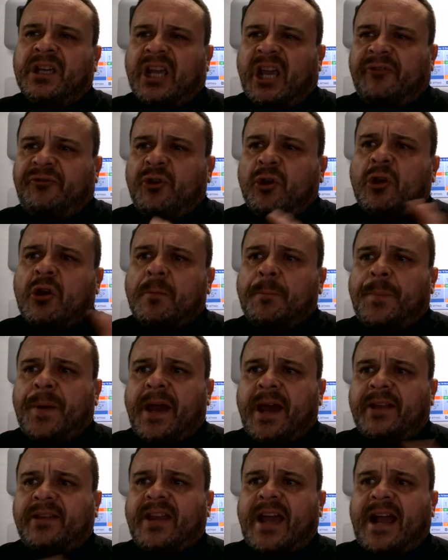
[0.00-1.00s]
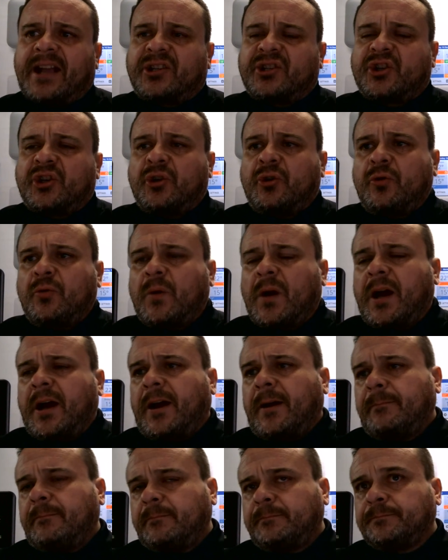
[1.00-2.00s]
If you compared that to
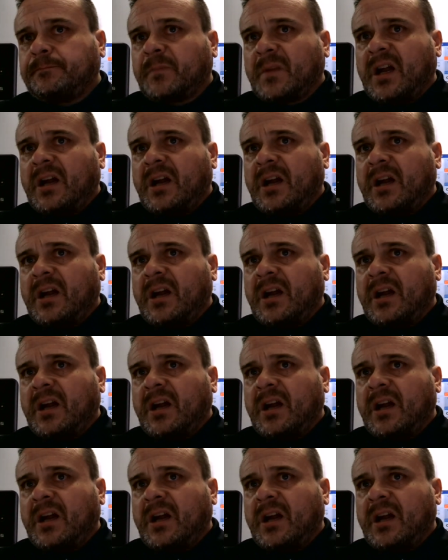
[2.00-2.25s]
um,